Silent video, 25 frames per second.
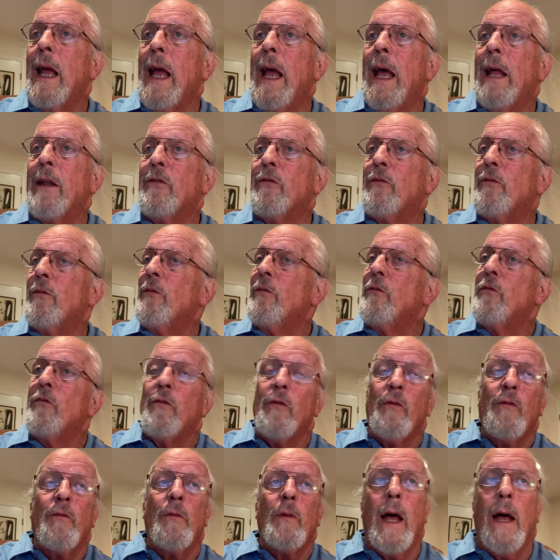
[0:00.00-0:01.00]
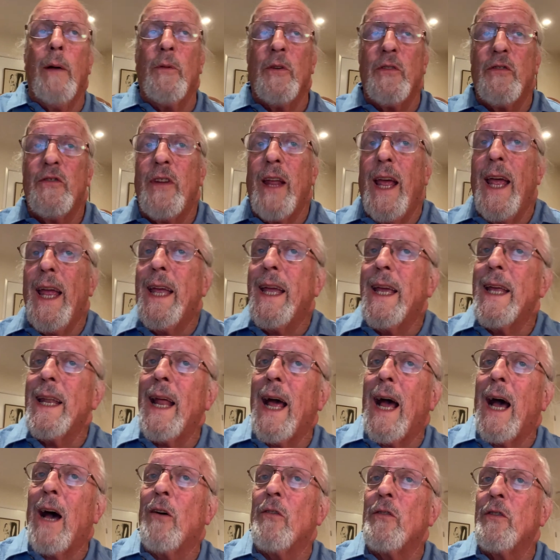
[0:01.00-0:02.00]
and, and was
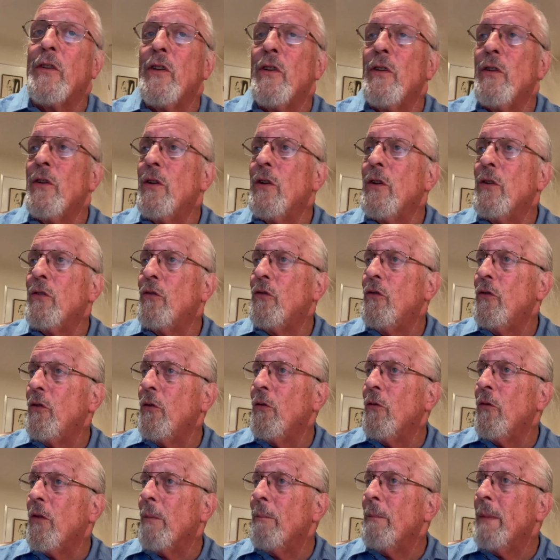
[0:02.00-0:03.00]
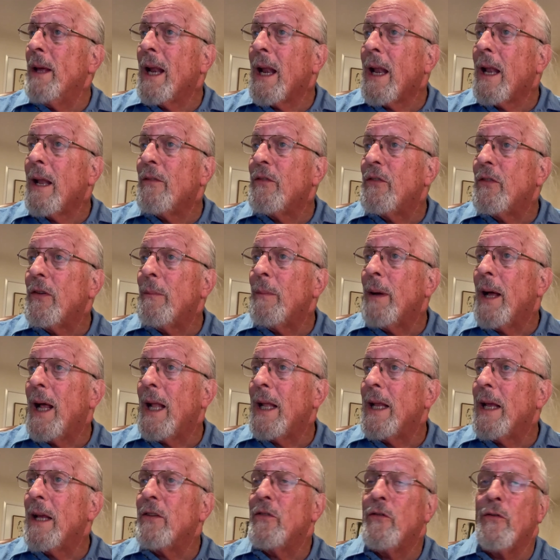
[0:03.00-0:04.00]
taken out to the middle of
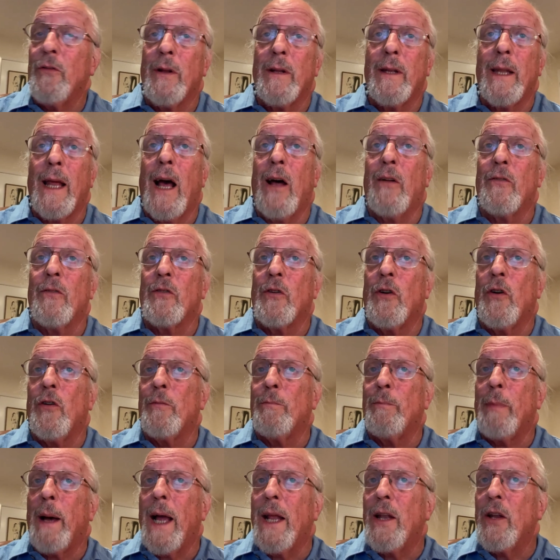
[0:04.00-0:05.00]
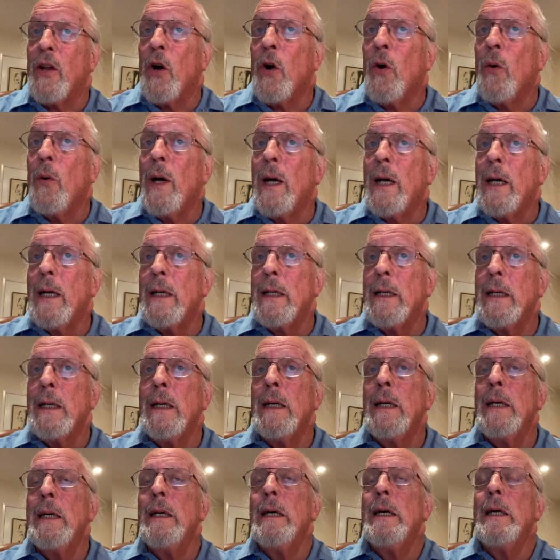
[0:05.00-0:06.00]
Somalia to a town called Baidoa,
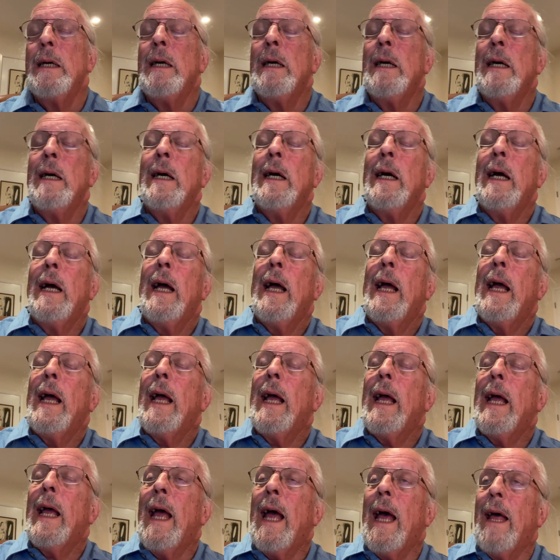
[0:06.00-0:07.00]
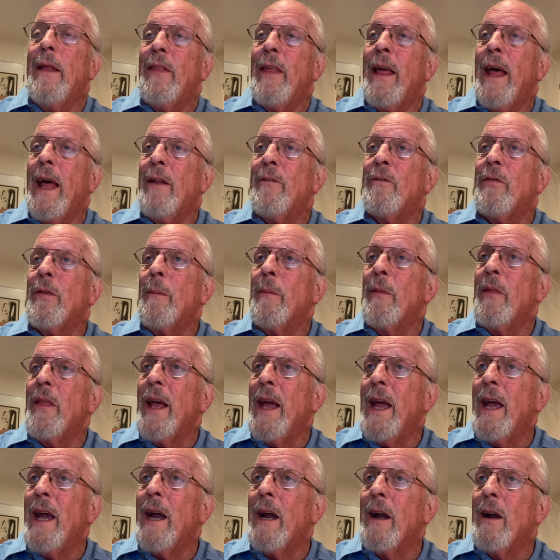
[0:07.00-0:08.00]
and then from
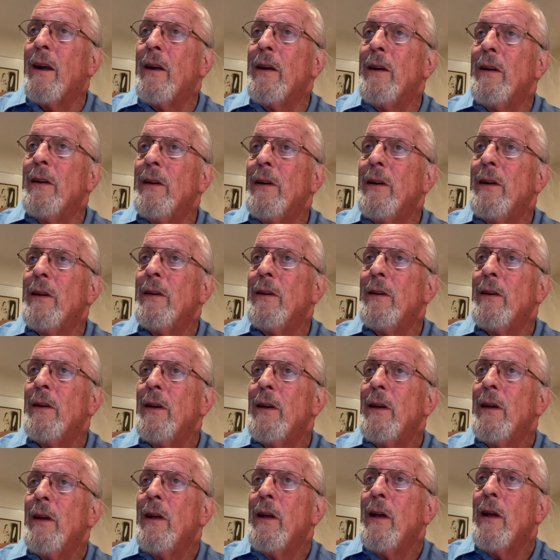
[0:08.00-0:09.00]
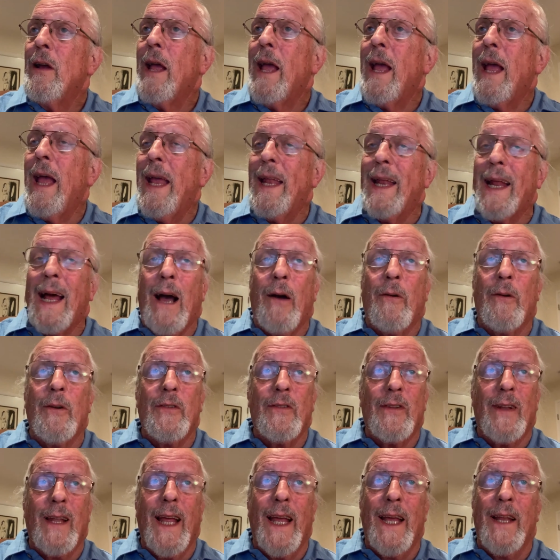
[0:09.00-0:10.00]
there, eight
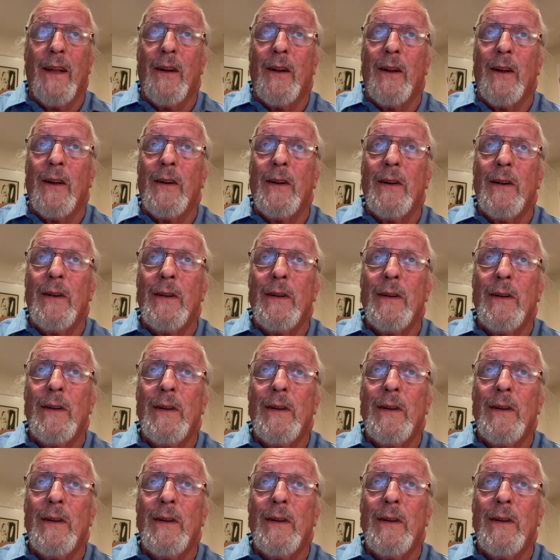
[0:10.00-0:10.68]
hours later,